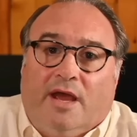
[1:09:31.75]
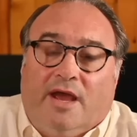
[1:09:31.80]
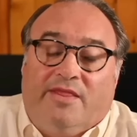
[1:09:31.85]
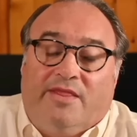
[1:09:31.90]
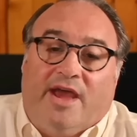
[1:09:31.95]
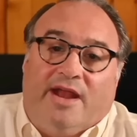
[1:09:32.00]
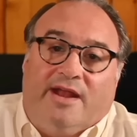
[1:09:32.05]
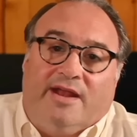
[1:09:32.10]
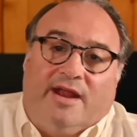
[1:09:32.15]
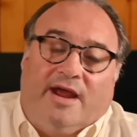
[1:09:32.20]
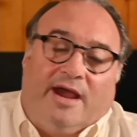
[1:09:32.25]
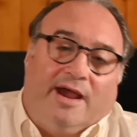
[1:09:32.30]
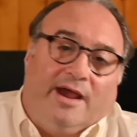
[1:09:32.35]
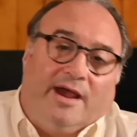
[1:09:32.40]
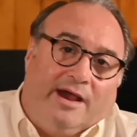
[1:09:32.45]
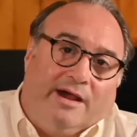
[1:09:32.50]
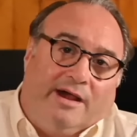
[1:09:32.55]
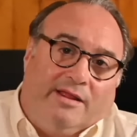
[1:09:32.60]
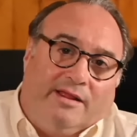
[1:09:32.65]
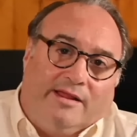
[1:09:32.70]
And then
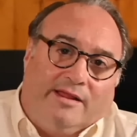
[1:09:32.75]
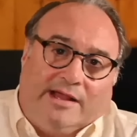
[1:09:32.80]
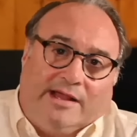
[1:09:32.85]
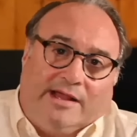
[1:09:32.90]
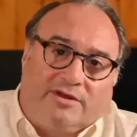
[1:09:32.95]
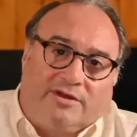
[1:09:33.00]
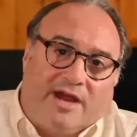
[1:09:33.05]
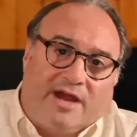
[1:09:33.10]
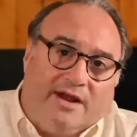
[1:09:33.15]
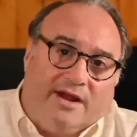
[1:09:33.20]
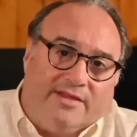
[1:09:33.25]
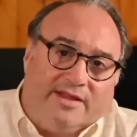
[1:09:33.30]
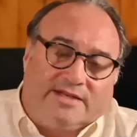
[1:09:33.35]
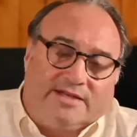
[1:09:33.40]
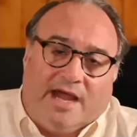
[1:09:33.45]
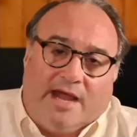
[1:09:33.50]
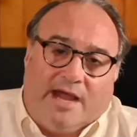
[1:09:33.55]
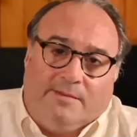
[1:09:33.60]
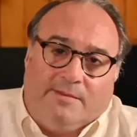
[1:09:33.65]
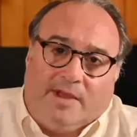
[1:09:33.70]
I, I'll, I look out on
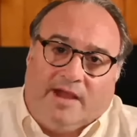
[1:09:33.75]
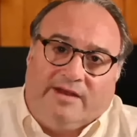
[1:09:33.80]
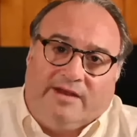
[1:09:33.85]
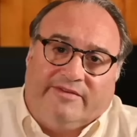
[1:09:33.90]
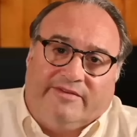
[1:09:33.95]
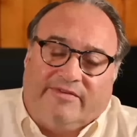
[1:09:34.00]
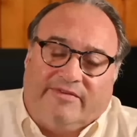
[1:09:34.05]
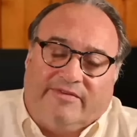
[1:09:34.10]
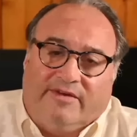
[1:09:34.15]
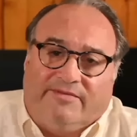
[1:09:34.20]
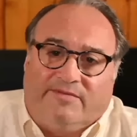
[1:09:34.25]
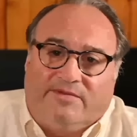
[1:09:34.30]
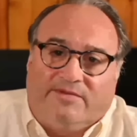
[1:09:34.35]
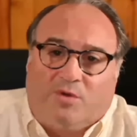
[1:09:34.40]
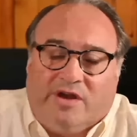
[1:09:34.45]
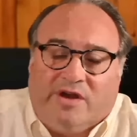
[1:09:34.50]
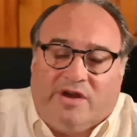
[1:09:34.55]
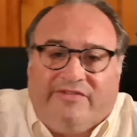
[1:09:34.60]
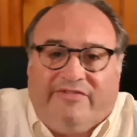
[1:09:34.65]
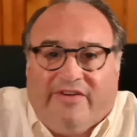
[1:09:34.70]
the timeline of, of
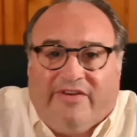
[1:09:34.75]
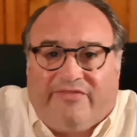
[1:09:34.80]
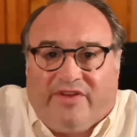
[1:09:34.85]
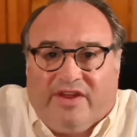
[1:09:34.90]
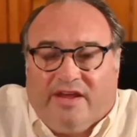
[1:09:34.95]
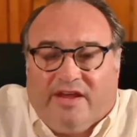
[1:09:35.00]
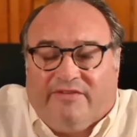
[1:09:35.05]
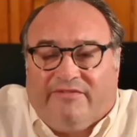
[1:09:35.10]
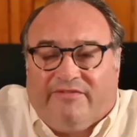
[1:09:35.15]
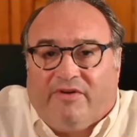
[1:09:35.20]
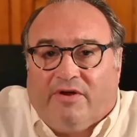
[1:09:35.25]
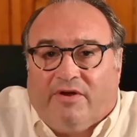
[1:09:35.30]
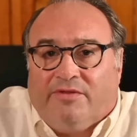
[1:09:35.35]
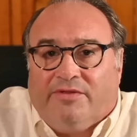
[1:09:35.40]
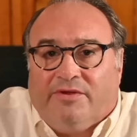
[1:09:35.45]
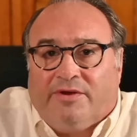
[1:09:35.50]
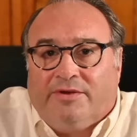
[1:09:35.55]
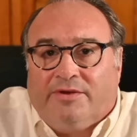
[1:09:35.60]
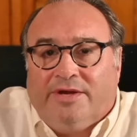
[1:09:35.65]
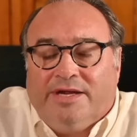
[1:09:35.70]
2050 and
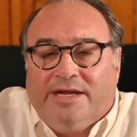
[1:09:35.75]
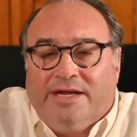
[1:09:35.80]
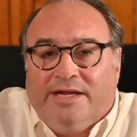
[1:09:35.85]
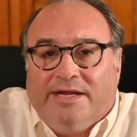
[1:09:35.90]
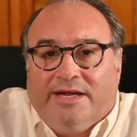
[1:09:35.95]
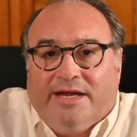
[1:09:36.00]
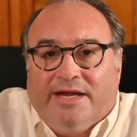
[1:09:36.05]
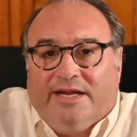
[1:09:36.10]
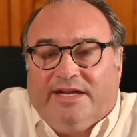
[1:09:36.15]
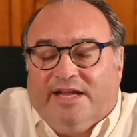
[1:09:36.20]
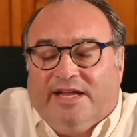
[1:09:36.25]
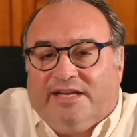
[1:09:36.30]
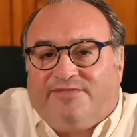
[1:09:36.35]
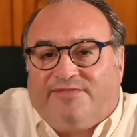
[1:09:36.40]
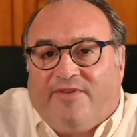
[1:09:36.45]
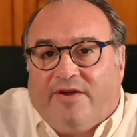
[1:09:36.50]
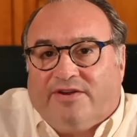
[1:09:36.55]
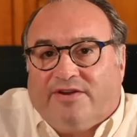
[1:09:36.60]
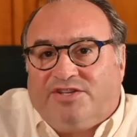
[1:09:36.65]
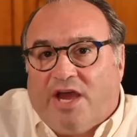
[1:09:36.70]
further. It,
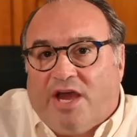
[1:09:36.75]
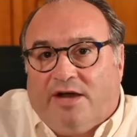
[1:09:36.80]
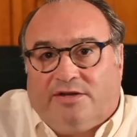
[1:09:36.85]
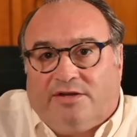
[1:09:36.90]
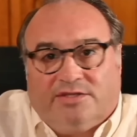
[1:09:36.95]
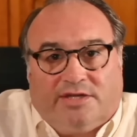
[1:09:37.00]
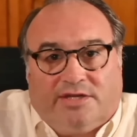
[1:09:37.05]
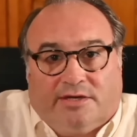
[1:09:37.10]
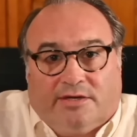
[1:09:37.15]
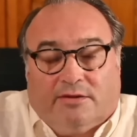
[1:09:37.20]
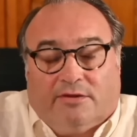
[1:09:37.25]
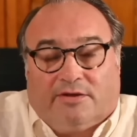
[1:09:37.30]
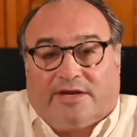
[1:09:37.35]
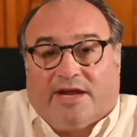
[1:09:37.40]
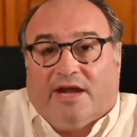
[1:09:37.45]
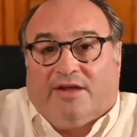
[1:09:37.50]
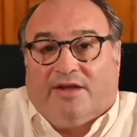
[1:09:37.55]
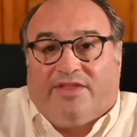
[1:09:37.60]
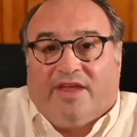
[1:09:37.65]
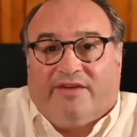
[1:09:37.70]
it's very challenging to
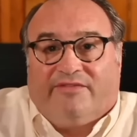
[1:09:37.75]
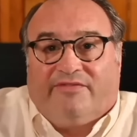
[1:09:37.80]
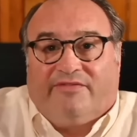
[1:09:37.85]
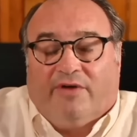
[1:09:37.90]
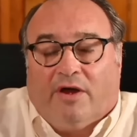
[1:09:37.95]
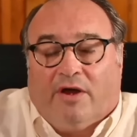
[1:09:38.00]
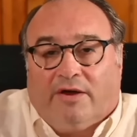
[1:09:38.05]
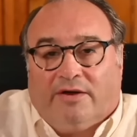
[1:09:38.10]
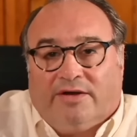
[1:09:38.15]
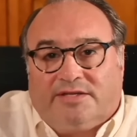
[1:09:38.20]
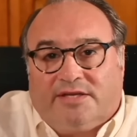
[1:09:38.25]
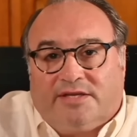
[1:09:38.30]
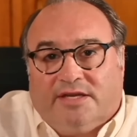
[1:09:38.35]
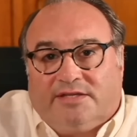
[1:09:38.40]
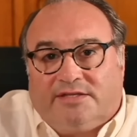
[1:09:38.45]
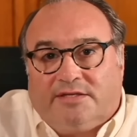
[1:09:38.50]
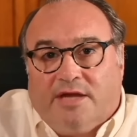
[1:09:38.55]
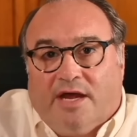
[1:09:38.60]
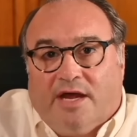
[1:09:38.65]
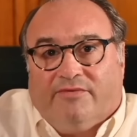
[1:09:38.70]
look out that far. It's
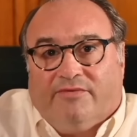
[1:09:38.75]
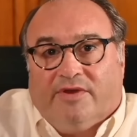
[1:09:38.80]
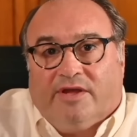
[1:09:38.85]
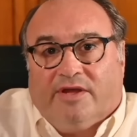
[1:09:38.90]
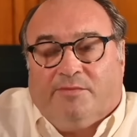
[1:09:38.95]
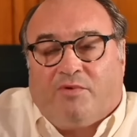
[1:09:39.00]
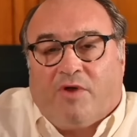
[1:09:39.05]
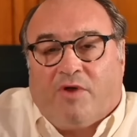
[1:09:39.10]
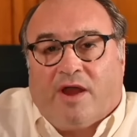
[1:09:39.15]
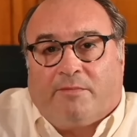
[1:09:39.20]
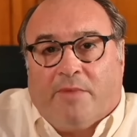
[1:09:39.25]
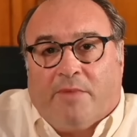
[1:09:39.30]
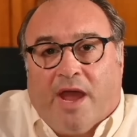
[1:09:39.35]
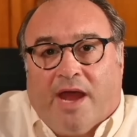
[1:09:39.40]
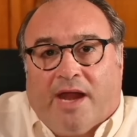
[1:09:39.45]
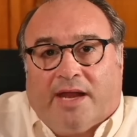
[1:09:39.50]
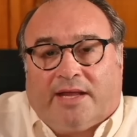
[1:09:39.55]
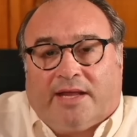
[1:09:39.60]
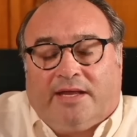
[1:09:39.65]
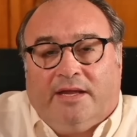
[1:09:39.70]
it's not really
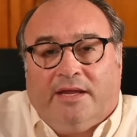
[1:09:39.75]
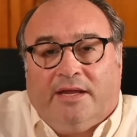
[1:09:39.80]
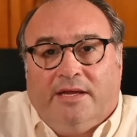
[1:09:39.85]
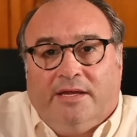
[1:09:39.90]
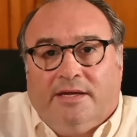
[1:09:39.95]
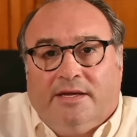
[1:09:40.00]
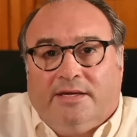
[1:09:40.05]
pragmatic.